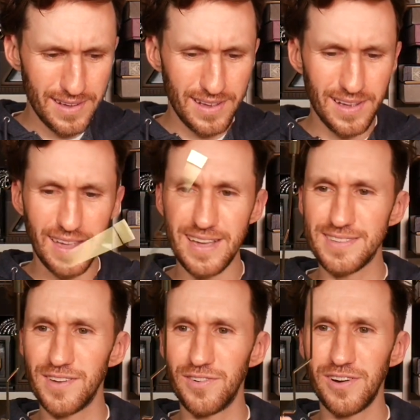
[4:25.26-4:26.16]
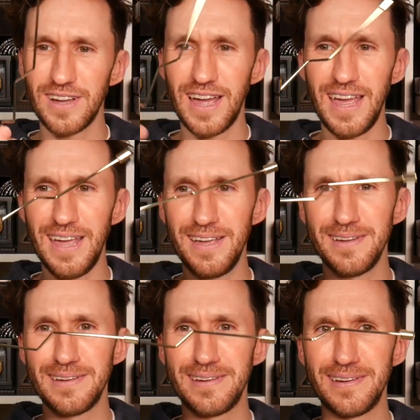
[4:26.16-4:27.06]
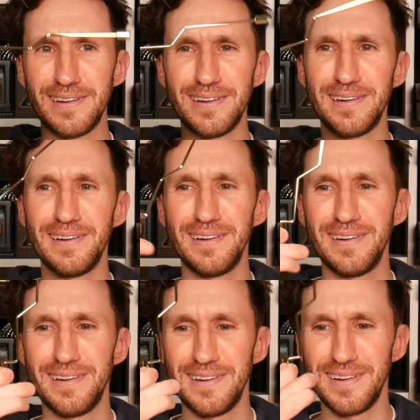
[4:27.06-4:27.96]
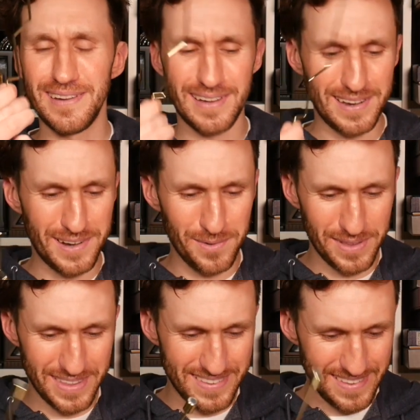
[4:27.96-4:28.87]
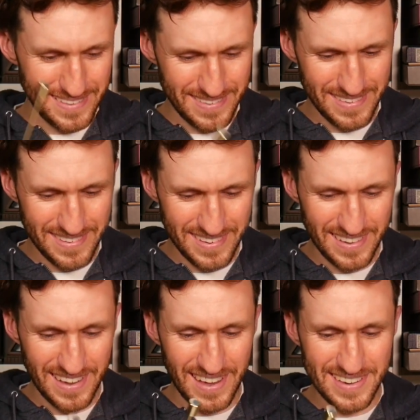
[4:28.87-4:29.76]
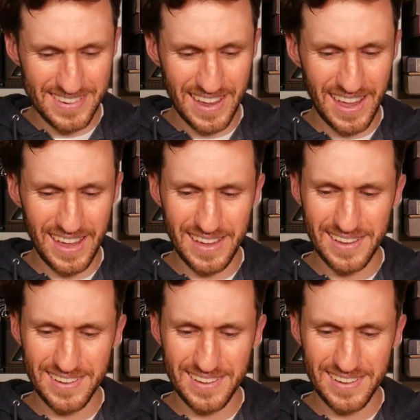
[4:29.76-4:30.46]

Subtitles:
Okay, so I've got a, I don't know what this is, and a